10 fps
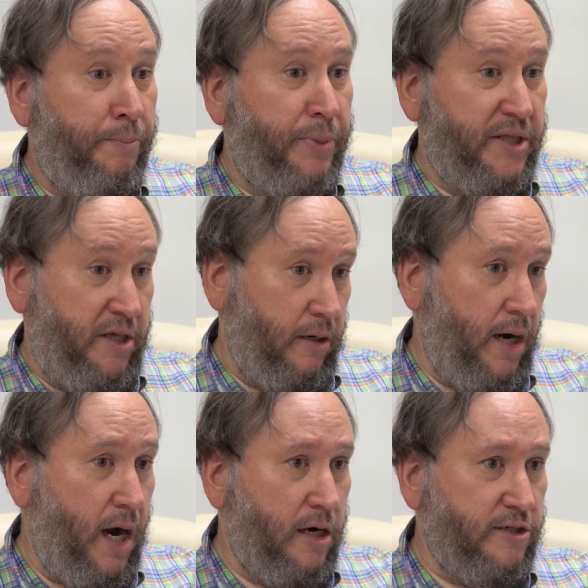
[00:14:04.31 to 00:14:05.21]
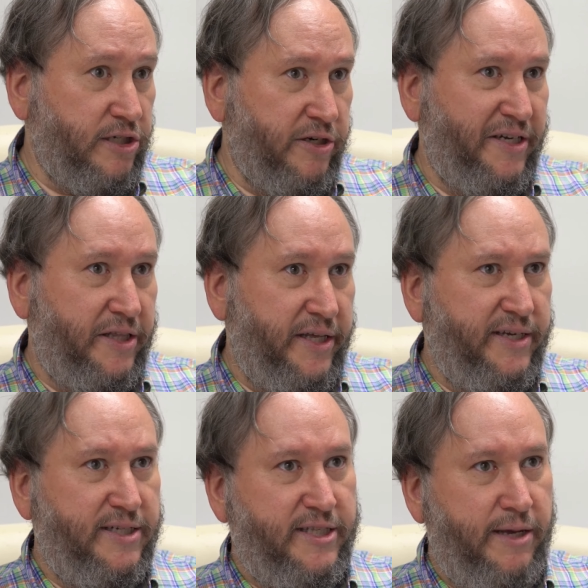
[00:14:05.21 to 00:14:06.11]
But there are certain
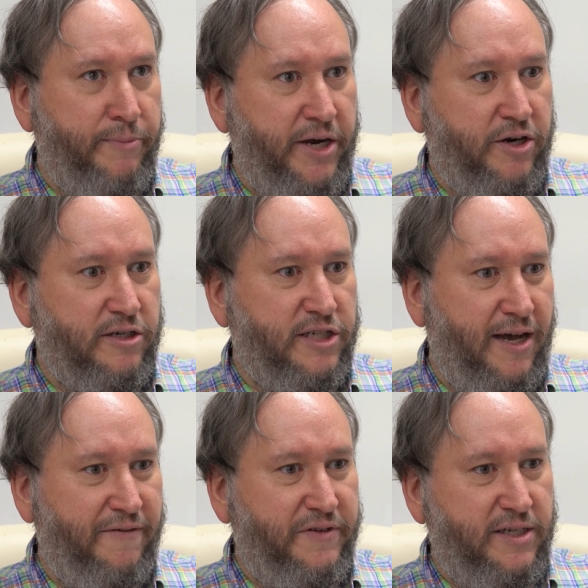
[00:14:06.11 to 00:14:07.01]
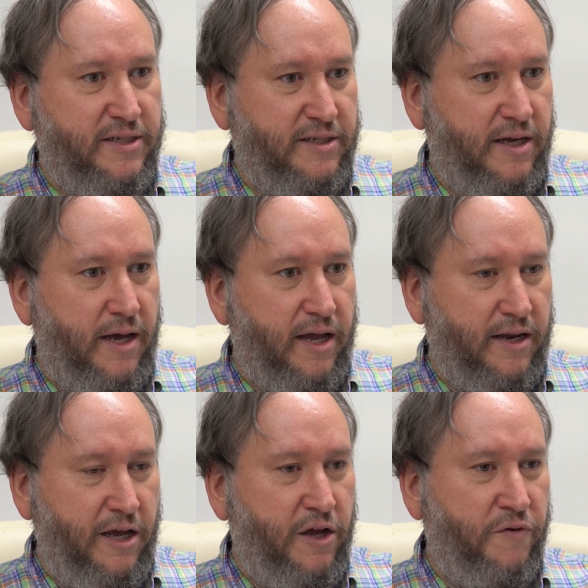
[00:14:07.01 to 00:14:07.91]
things that Microsoft has done
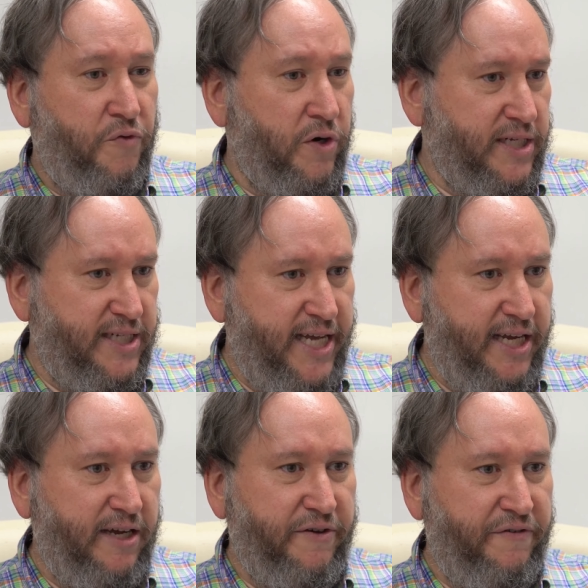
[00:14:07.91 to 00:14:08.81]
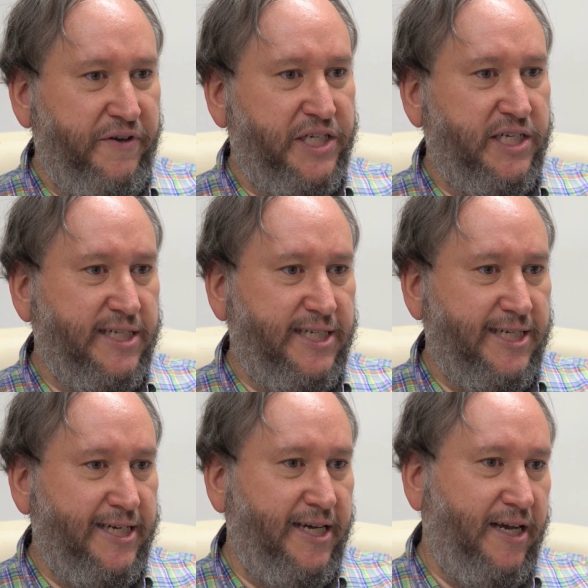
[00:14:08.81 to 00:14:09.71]
for the sake of
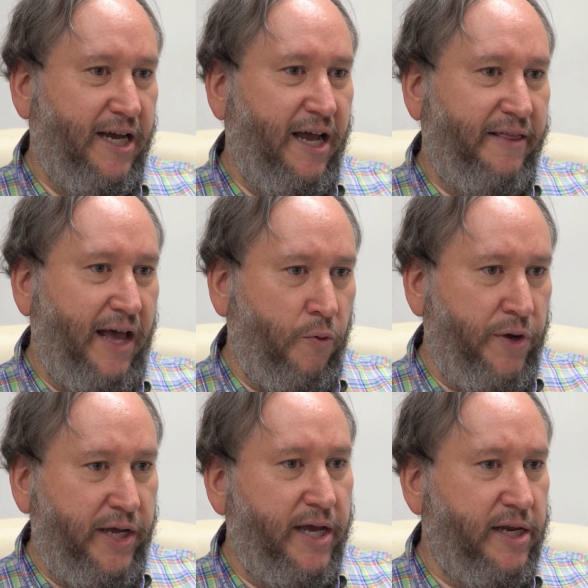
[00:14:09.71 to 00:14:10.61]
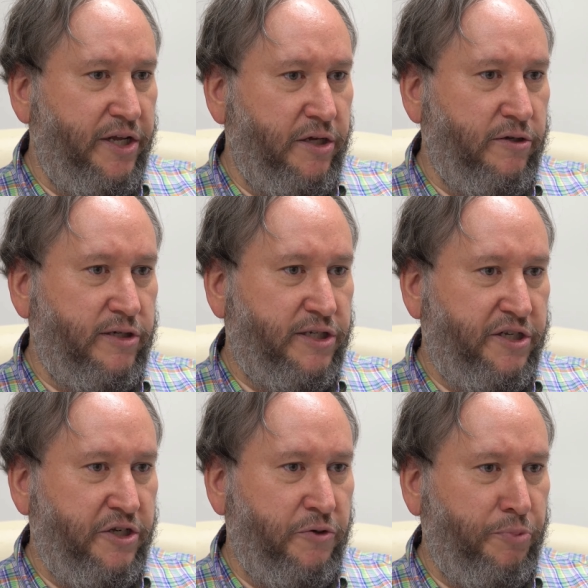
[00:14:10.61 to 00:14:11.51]
efficiency that we can use
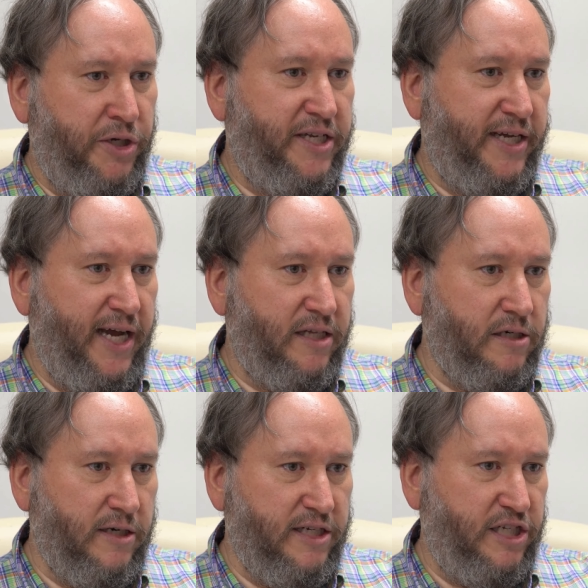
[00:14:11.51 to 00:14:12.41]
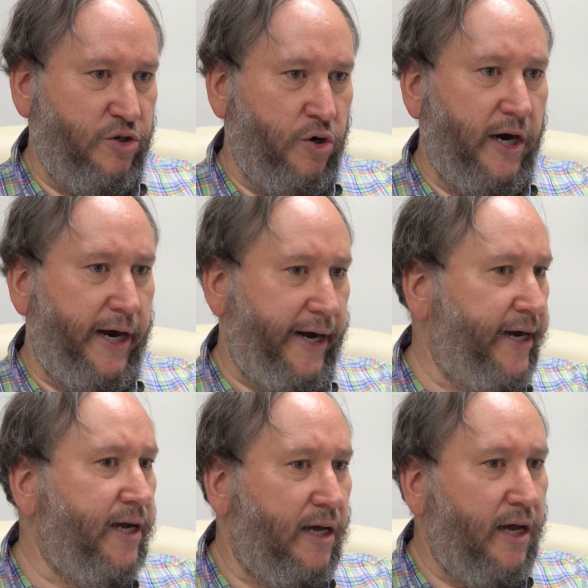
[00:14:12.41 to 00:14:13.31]
to put together a story
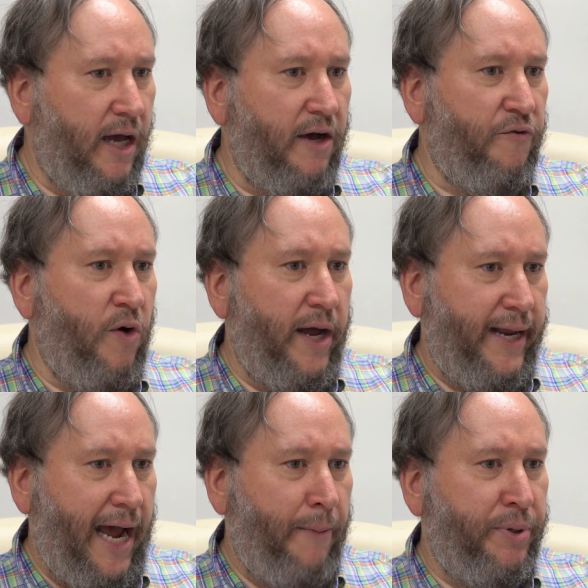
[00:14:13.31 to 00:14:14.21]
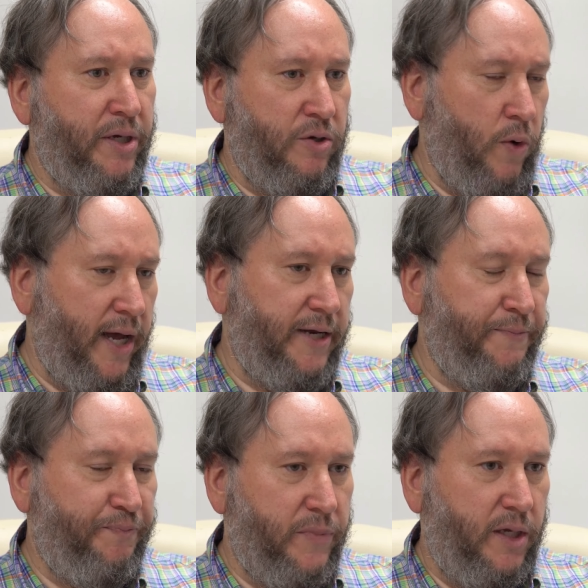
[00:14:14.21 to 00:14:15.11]
of what happened when.
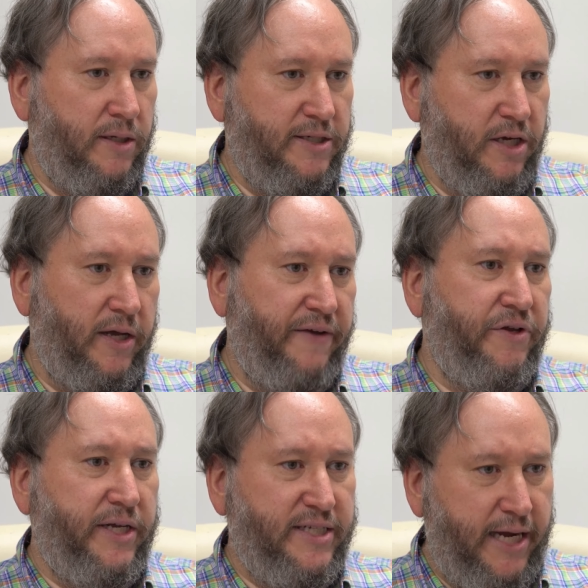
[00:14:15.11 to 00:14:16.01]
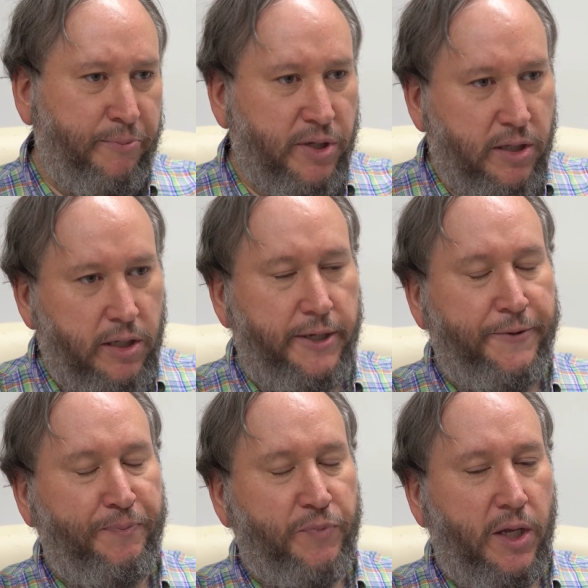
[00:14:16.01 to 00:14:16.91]
So I'll give you an example.
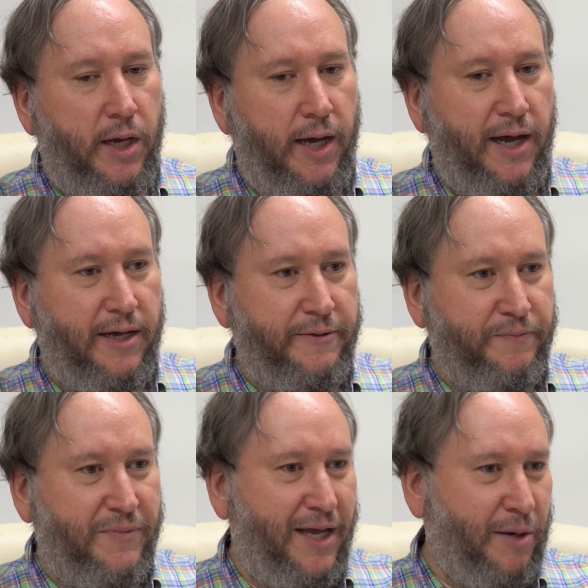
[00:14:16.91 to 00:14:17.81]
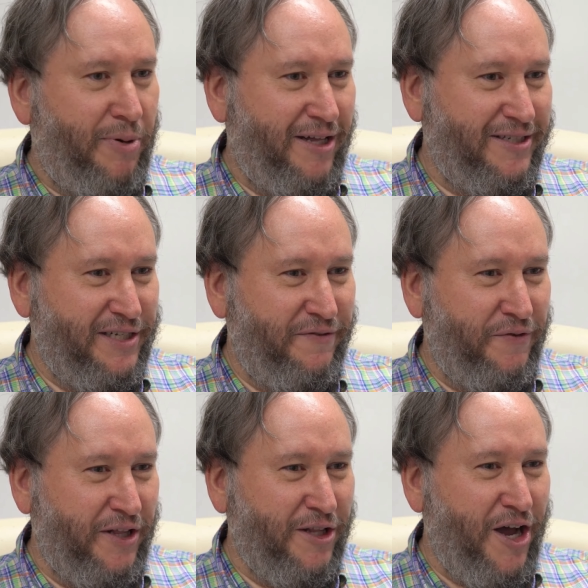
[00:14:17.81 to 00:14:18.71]
And apologies for
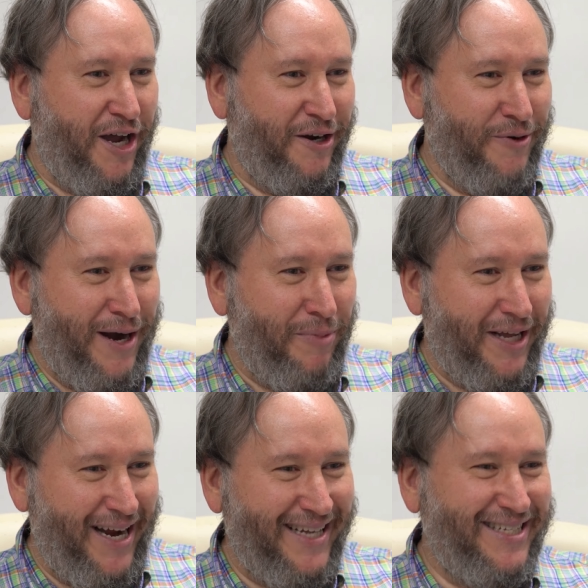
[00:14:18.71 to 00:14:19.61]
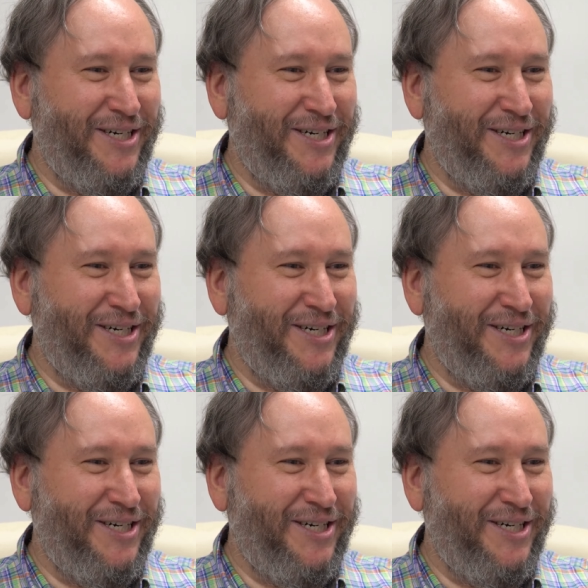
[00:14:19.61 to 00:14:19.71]
the long rambling answer.